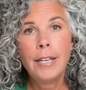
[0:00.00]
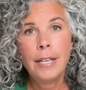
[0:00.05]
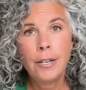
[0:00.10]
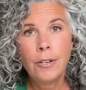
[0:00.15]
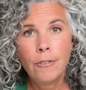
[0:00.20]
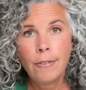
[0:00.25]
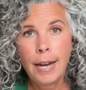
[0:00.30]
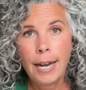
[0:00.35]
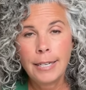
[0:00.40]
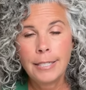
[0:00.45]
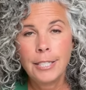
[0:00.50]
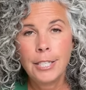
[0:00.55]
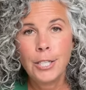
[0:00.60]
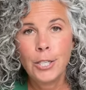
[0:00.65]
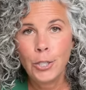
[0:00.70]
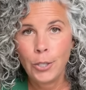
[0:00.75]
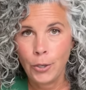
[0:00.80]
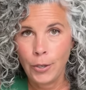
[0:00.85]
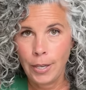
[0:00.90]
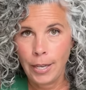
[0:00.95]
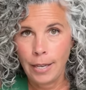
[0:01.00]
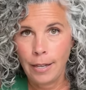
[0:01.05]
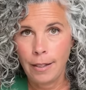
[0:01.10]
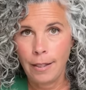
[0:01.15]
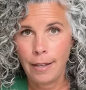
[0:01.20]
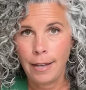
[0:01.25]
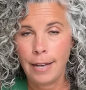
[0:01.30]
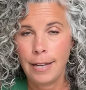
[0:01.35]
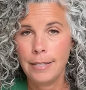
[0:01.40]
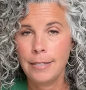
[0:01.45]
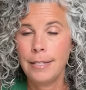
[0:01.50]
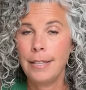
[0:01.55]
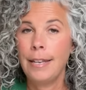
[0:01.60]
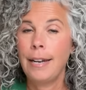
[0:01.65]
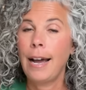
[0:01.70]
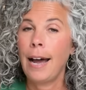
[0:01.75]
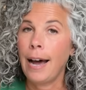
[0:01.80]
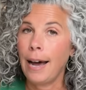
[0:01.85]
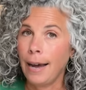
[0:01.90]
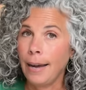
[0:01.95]
interacting cooking class that
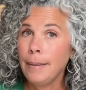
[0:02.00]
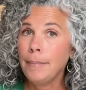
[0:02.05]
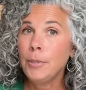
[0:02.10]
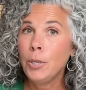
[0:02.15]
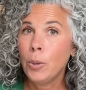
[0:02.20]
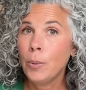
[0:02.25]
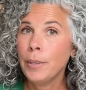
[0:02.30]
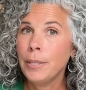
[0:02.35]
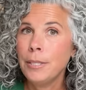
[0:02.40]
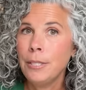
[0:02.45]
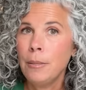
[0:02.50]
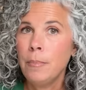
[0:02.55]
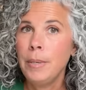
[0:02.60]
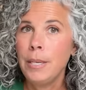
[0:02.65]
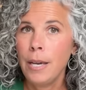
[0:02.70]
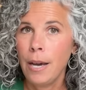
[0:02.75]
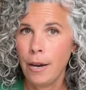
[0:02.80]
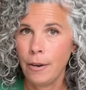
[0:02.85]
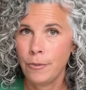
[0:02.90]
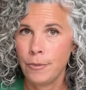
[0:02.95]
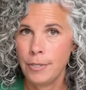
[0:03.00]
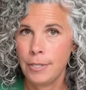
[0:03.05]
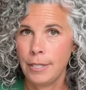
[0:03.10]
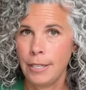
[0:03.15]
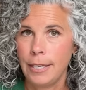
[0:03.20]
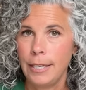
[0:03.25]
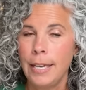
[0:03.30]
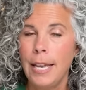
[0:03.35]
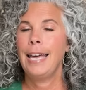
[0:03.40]
I'm going to be hosting,